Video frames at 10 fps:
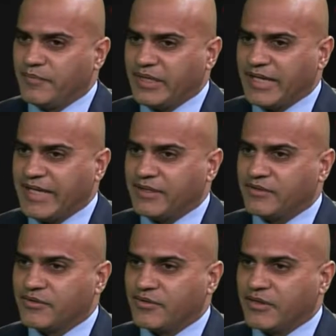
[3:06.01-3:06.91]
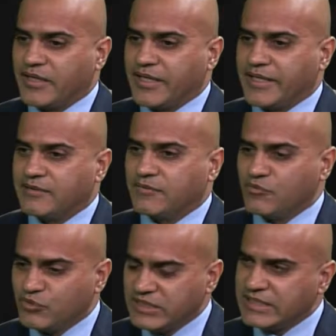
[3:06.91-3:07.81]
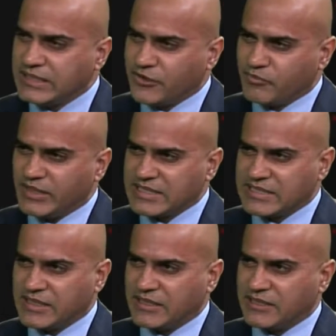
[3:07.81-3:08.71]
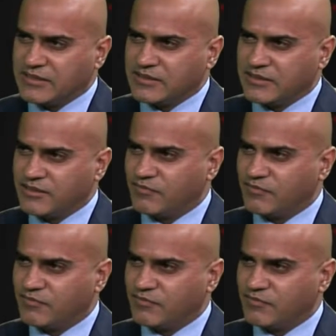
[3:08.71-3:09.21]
and I really geared my studies in